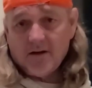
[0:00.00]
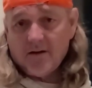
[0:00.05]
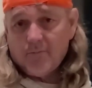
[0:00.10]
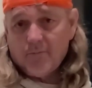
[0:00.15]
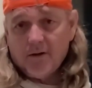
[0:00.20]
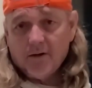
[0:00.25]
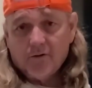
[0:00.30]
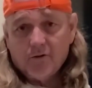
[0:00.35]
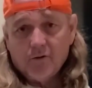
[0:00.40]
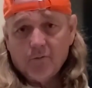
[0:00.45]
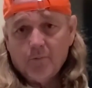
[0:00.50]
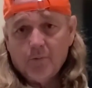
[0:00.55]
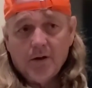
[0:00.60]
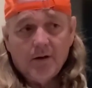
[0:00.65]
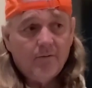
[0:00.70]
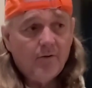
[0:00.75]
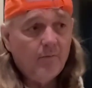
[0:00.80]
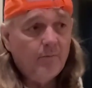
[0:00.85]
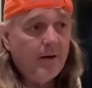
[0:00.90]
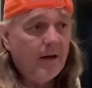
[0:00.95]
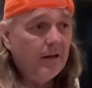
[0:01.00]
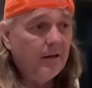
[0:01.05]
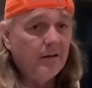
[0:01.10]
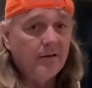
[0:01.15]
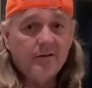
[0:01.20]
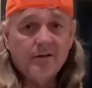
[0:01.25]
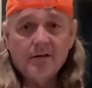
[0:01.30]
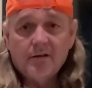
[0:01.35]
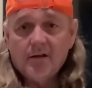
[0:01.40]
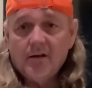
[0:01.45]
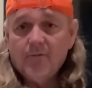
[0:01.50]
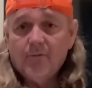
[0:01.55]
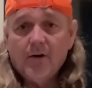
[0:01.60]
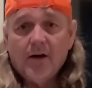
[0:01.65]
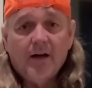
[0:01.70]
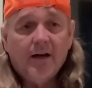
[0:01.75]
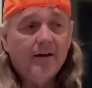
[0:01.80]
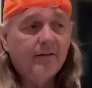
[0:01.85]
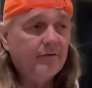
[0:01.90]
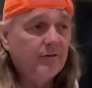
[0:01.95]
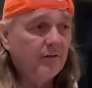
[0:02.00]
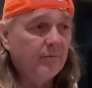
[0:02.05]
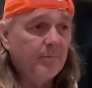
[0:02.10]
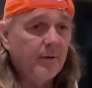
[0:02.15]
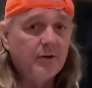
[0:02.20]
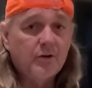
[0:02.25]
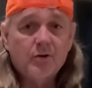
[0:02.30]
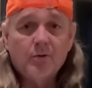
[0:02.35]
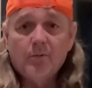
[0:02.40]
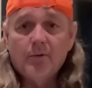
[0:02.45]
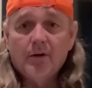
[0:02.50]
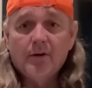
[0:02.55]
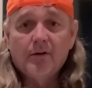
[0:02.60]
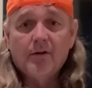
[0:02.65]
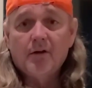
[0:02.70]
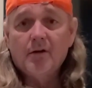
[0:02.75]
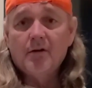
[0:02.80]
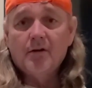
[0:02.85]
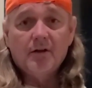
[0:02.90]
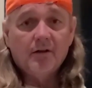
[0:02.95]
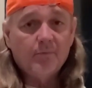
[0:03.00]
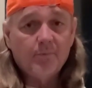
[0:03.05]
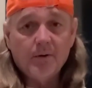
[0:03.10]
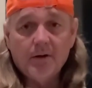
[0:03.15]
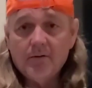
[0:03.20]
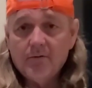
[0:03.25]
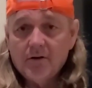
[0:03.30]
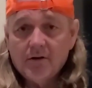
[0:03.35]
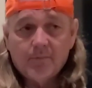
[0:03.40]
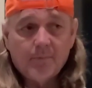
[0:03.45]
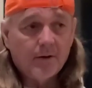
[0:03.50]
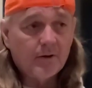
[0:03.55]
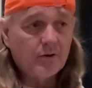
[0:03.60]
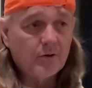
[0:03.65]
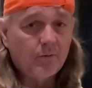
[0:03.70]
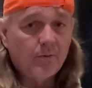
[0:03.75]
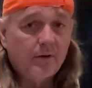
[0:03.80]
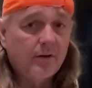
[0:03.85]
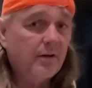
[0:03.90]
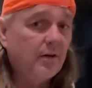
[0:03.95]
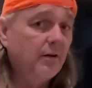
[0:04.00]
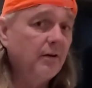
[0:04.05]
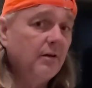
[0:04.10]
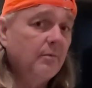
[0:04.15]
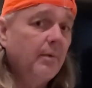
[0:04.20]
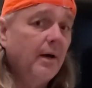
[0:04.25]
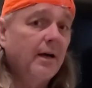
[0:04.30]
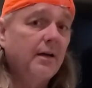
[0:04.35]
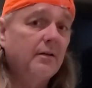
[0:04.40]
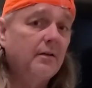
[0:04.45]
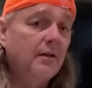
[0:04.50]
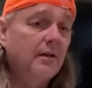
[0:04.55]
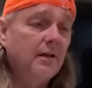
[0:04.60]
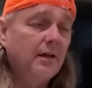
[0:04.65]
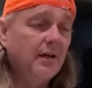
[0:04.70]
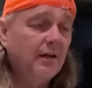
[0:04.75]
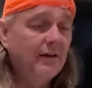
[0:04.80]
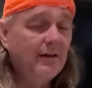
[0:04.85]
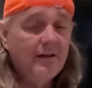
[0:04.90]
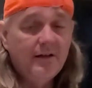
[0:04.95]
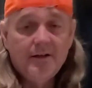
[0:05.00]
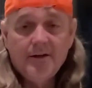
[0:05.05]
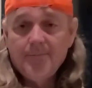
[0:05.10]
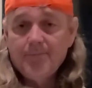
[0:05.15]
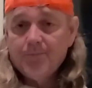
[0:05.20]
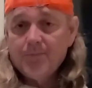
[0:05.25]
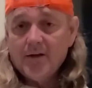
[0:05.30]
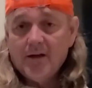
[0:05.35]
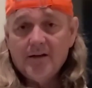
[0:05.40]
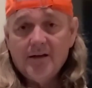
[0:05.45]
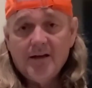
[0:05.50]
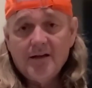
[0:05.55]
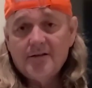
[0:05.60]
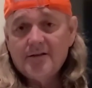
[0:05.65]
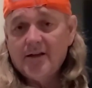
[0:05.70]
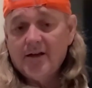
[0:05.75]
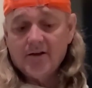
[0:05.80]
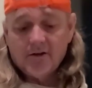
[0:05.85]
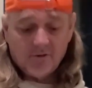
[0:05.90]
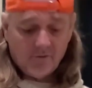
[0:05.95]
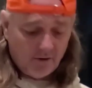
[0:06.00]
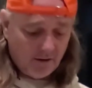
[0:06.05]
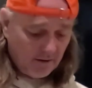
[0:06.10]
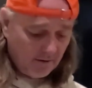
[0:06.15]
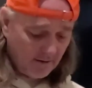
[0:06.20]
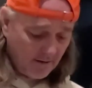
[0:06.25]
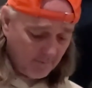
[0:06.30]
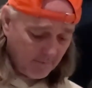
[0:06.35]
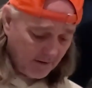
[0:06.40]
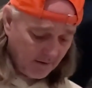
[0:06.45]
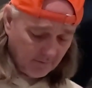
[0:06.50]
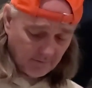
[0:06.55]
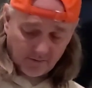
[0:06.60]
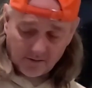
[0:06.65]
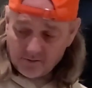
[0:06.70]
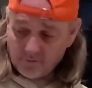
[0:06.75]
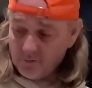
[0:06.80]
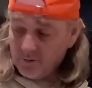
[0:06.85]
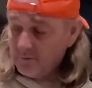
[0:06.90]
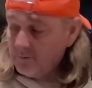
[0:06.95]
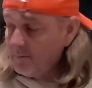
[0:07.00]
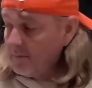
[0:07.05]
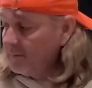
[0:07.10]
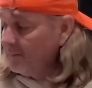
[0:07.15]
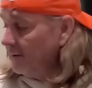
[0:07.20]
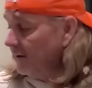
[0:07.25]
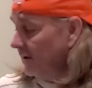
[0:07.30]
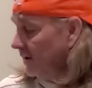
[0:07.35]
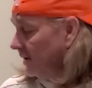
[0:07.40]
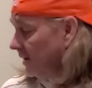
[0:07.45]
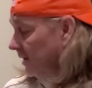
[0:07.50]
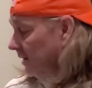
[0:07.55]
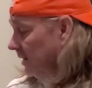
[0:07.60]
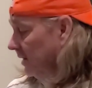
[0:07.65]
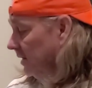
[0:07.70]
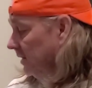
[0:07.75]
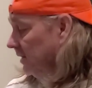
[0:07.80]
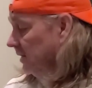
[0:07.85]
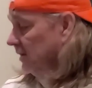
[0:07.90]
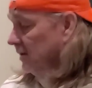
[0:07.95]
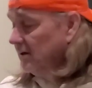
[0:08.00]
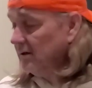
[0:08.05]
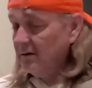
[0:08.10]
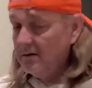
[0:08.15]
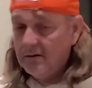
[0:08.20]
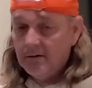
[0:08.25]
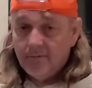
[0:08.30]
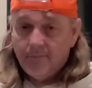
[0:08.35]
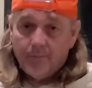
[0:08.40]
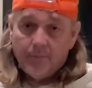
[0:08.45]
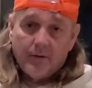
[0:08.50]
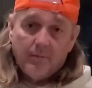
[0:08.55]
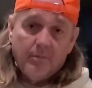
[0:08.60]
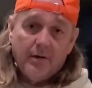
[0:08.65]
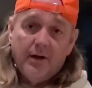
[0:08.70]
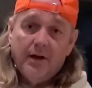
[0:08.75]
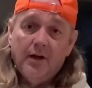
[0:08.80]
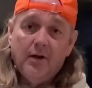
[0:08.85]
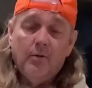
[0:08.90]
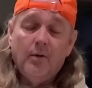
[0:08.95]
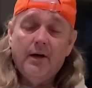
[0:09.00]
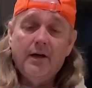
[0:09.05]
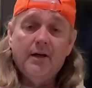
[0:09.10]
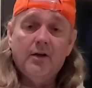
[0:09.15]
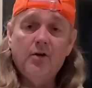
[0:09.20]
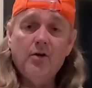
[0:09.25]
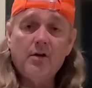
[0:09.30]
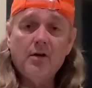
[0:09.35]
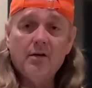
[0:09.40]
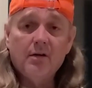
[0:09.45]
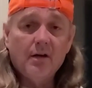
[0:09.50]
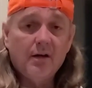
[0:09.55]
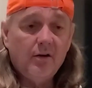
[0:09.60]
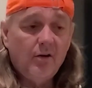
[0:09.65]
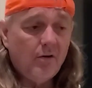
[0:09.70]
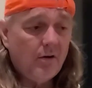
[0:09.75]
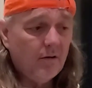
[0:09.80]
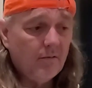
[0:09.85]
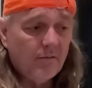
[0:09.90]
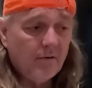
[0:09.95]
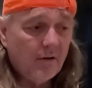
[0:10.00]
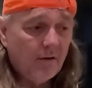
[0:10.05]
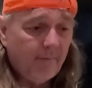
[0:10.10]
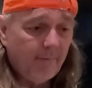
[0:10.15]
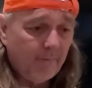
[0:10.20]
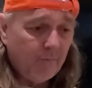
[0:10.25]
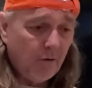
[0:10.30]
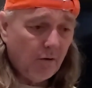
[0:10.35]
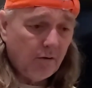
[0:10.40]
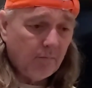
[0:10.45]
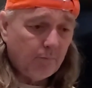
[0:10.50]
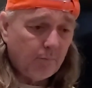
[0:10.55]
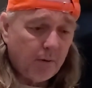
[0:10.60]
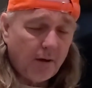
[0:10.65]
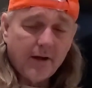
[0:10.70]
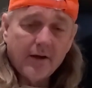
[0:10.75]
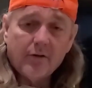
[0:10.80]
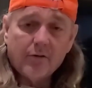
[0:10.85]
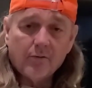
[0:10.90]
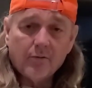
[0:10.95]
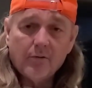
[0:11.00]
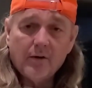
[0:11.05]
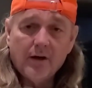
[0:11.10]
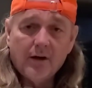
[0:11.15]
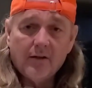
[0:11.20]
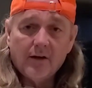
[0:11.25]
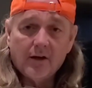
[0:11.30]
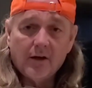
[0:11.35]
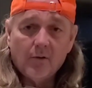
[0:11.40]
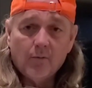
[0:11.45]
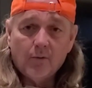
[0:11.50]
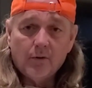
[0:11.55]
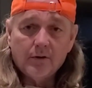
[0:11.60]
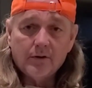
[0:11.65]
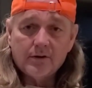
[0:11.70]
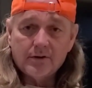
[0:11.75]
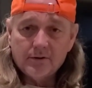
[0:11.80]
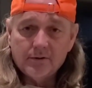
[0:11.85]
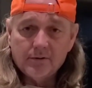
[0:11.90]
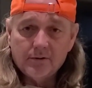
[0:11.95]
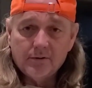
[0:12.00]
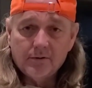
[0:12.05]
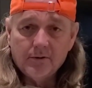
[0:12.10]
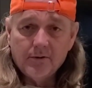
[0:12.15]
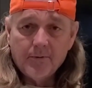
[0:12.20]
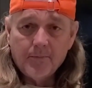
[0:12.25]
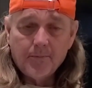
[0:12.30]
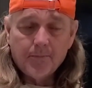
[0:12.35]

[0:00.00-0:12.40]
I played through Peavey Bandit 65s and Special 130s, Peavey Special 130s back in the day, and they sounded great. I mean, they're one to pick. But anyway, you can play through anything you want to,